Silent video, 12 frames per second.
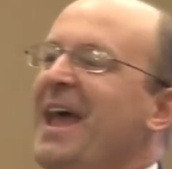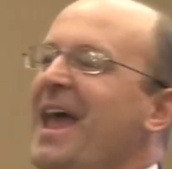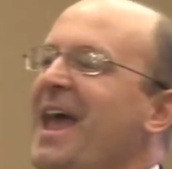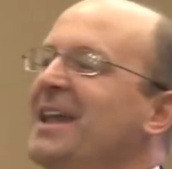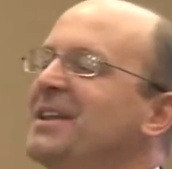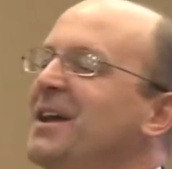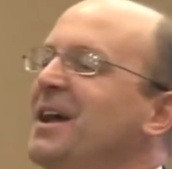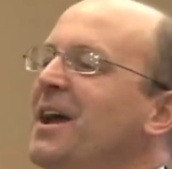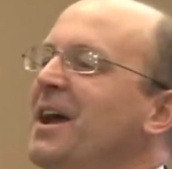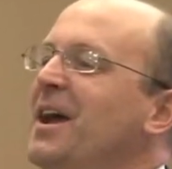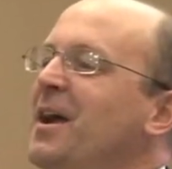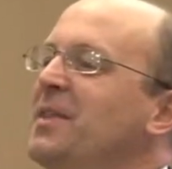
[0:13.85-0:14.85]
And
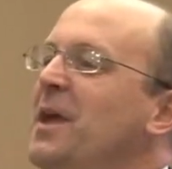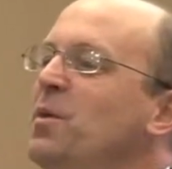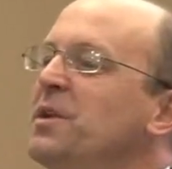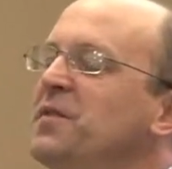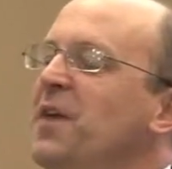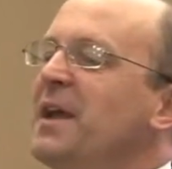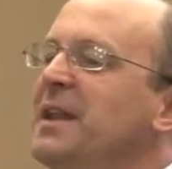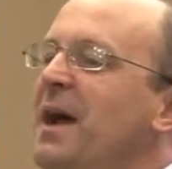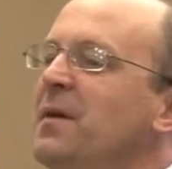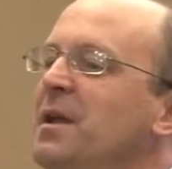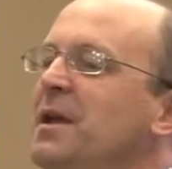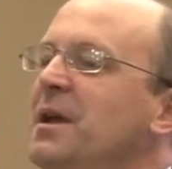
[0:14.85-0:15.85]
they wanted to find
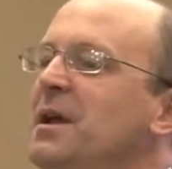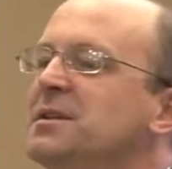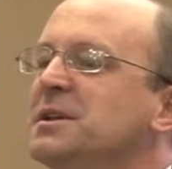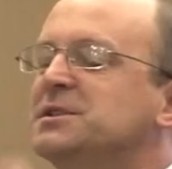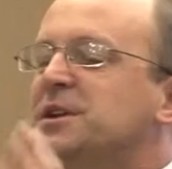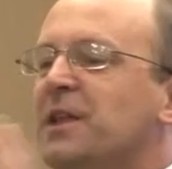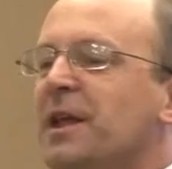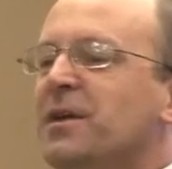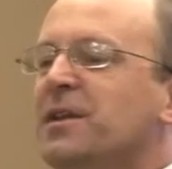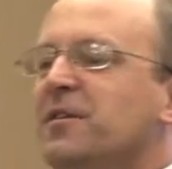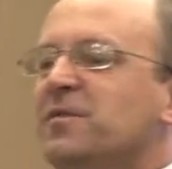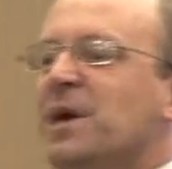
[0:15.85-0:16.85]
out, does
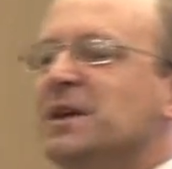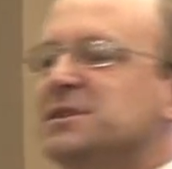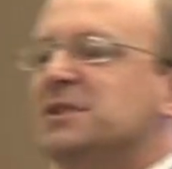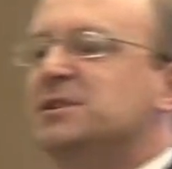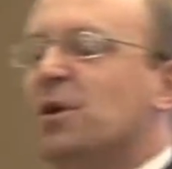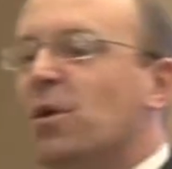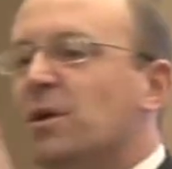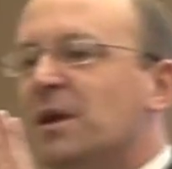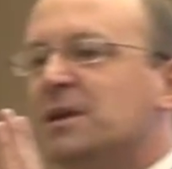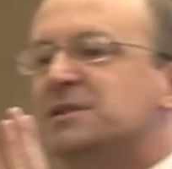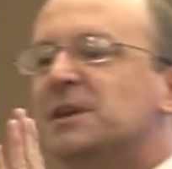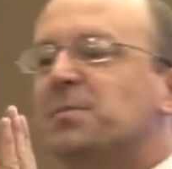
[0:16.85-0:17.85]
clarity of message
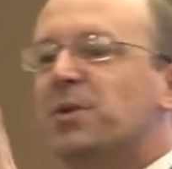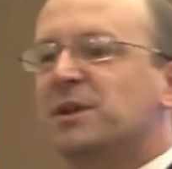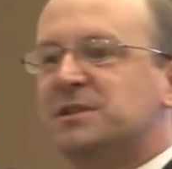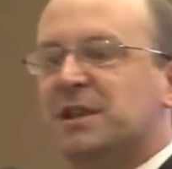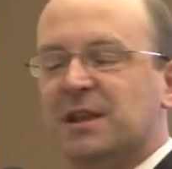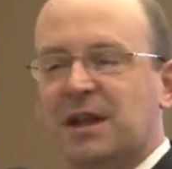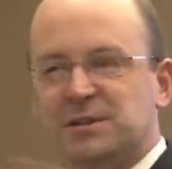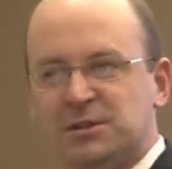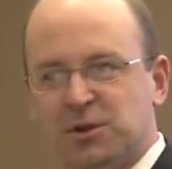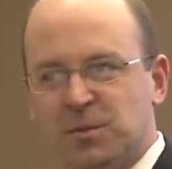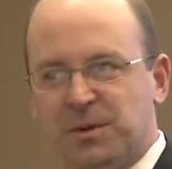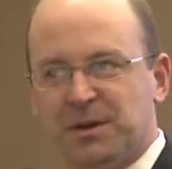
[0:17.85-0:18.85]
or simplicity, not
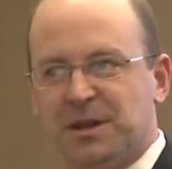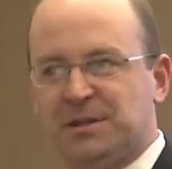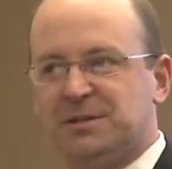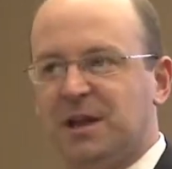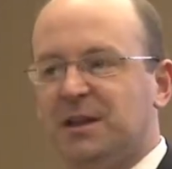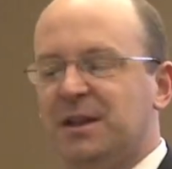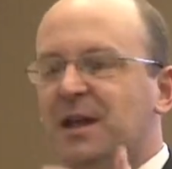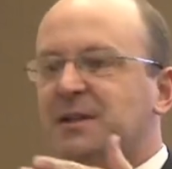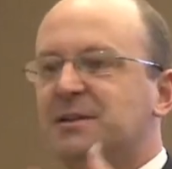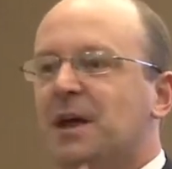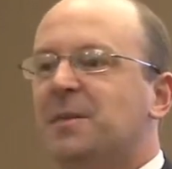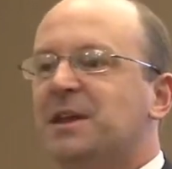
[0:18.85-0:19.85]
stupidness, not
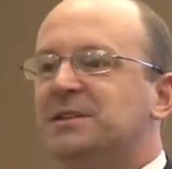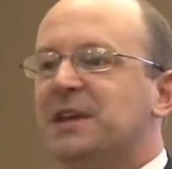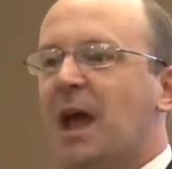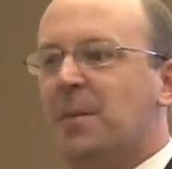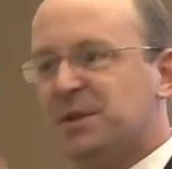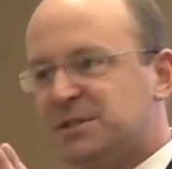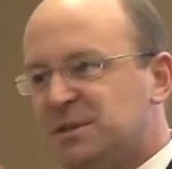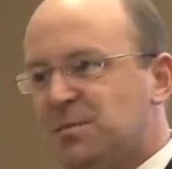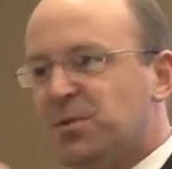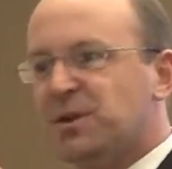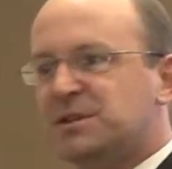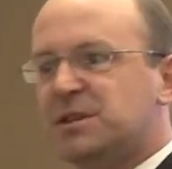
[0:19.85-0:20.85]
dumbing it down, but
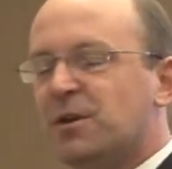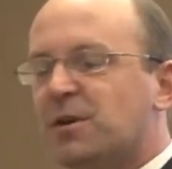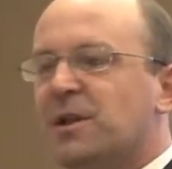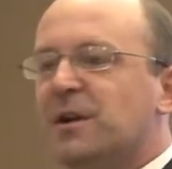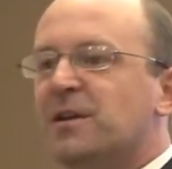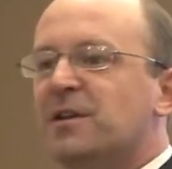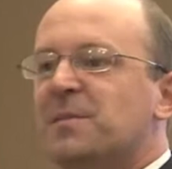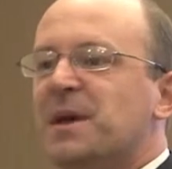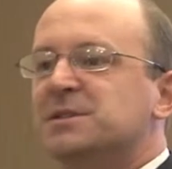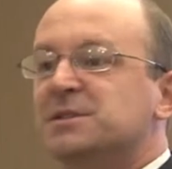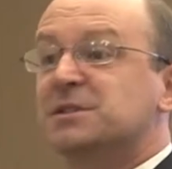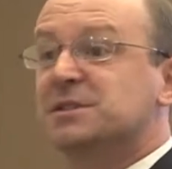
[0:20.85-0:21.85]
simplicity or clarity of
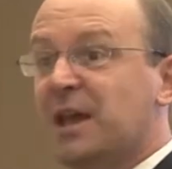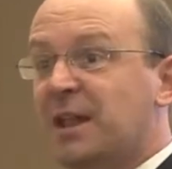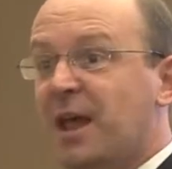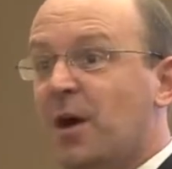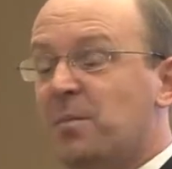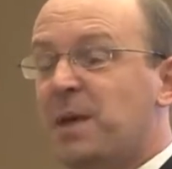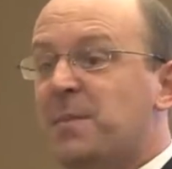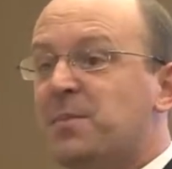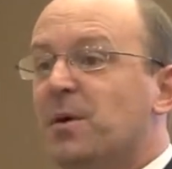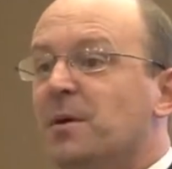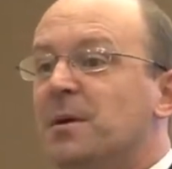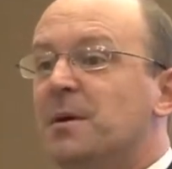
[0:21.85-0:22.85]
message, does that help
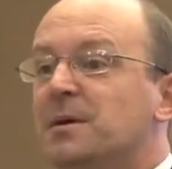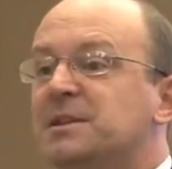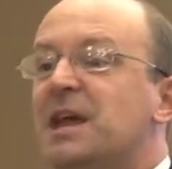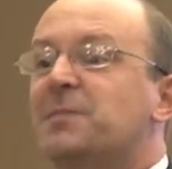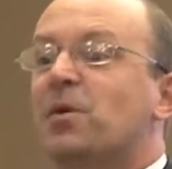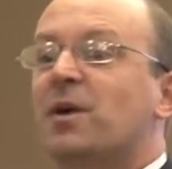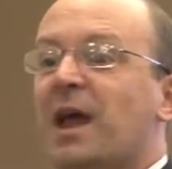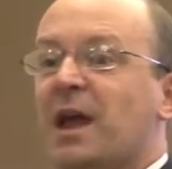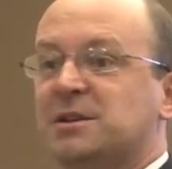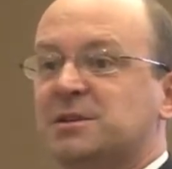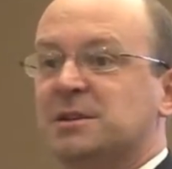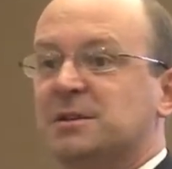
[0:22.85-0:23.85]
people take more
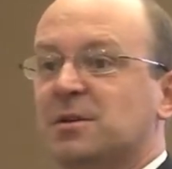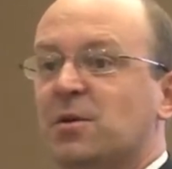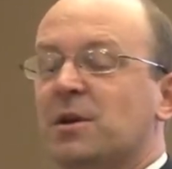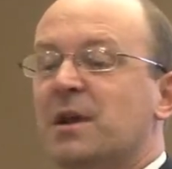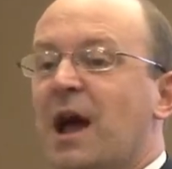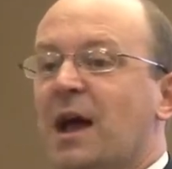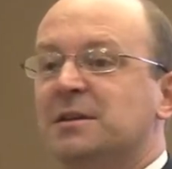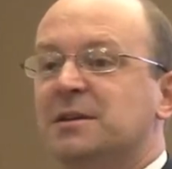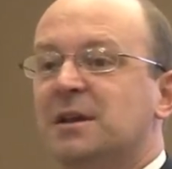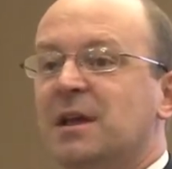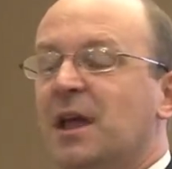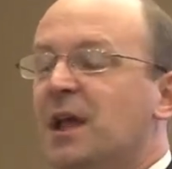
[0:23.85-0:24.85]
action or not?
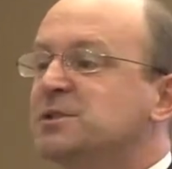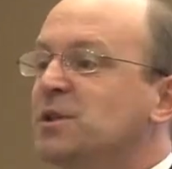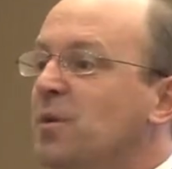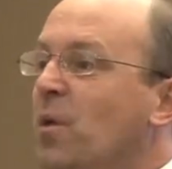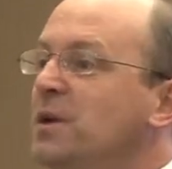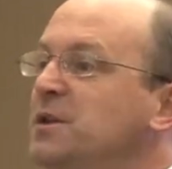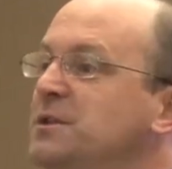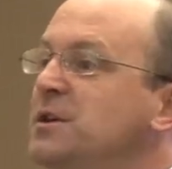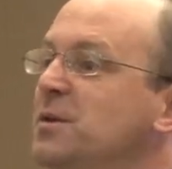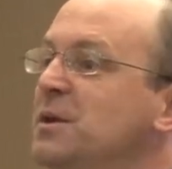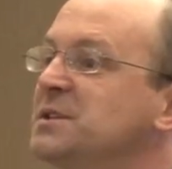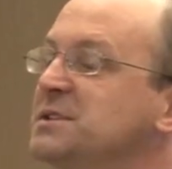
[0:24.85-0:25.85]
And so they wanted to
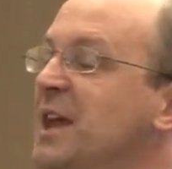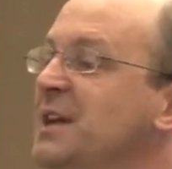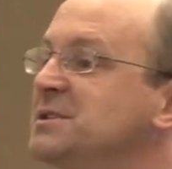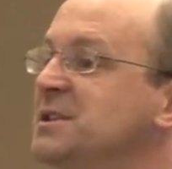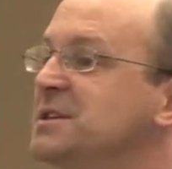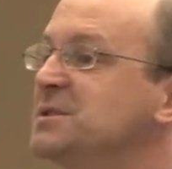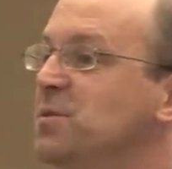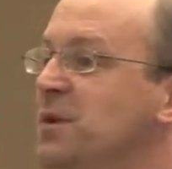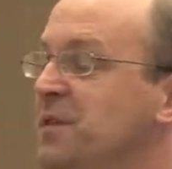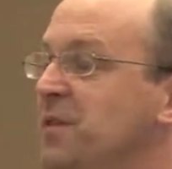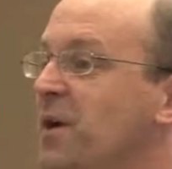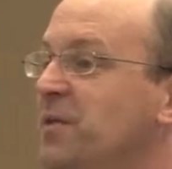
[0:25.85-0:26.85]
do is test this
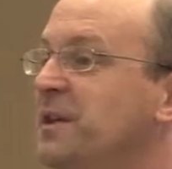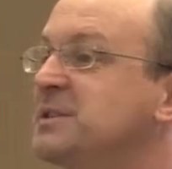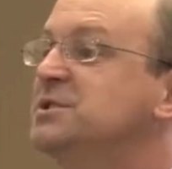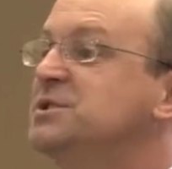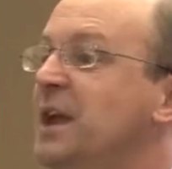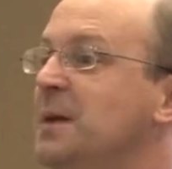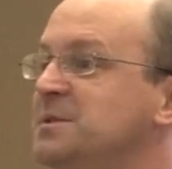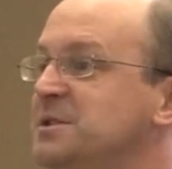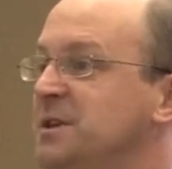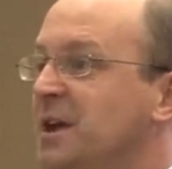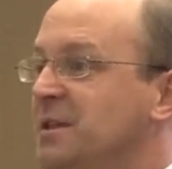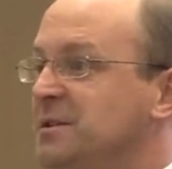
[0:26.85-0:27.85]
with, of all things, jams
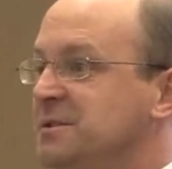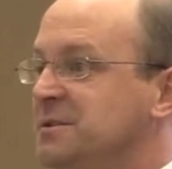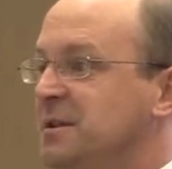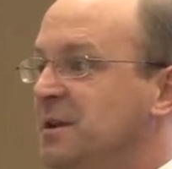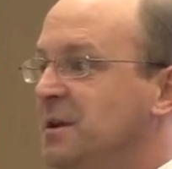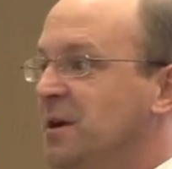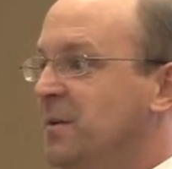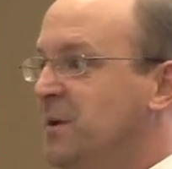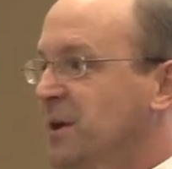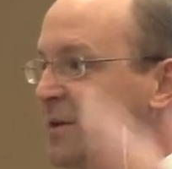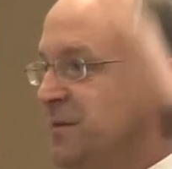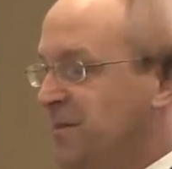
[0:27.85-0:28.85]
and jellies.
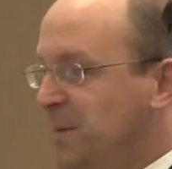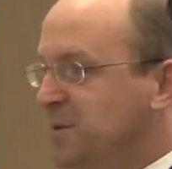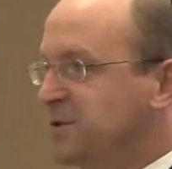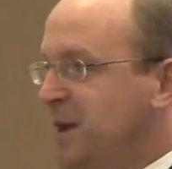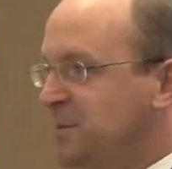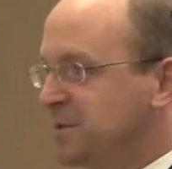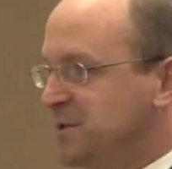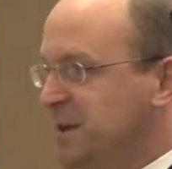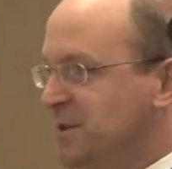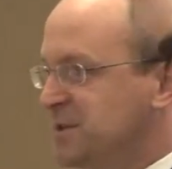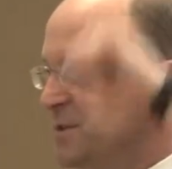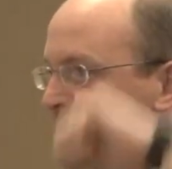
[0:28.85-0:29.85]
Everybody know the famous jams and
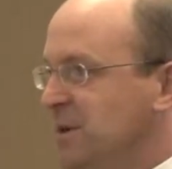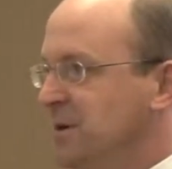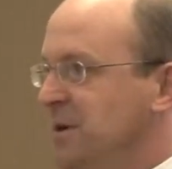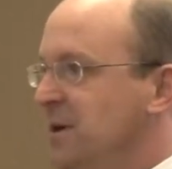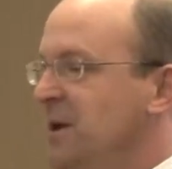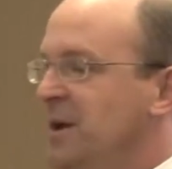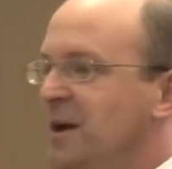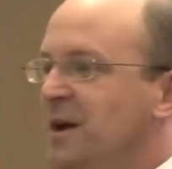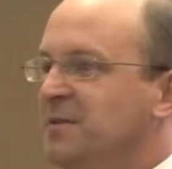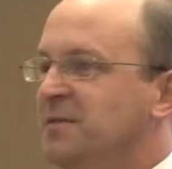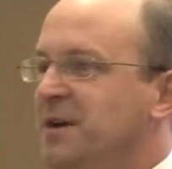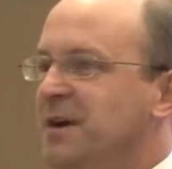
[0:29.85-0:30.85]
jellies story
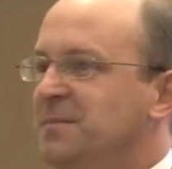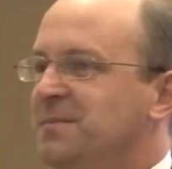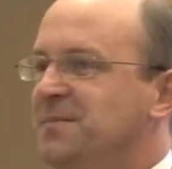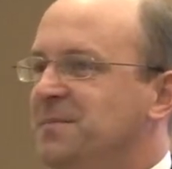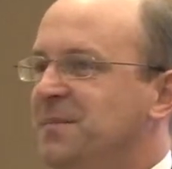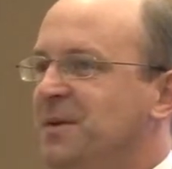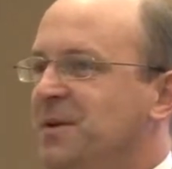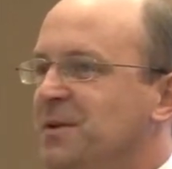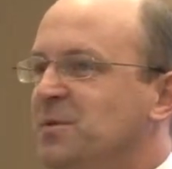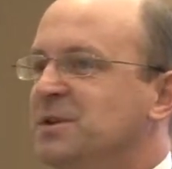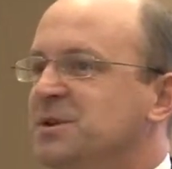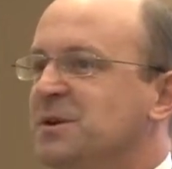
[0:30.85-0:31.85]
of,
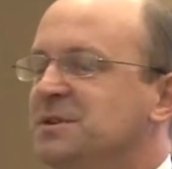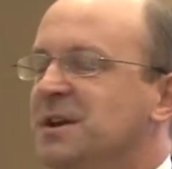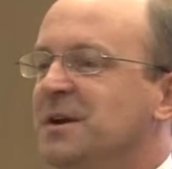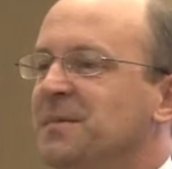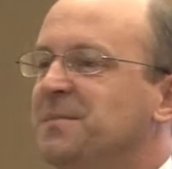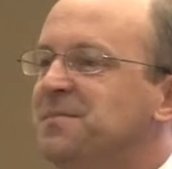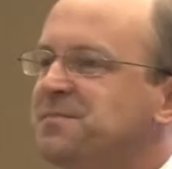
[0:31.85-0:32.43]
or the research here?